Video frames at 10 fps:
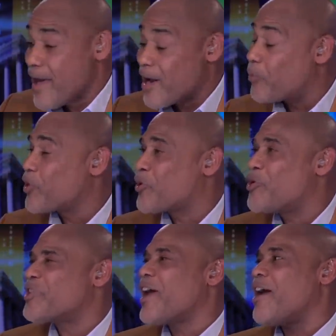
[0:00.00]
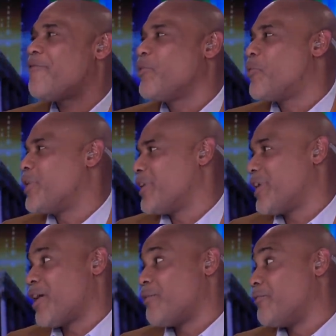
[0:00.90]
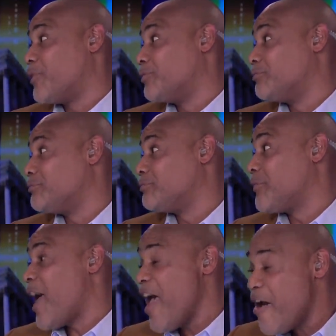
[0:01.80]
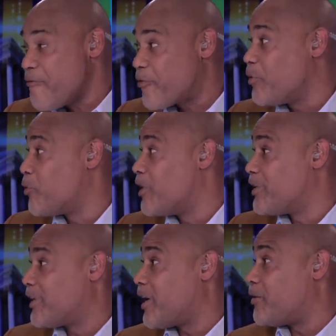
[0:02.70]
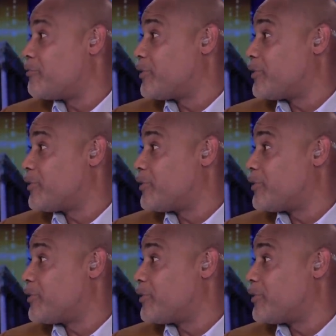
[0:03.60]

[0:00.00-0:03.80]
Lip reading: and I would encourage everyone to get out and vote. Mm-hmm. Mm-hmm. Everyone to get out and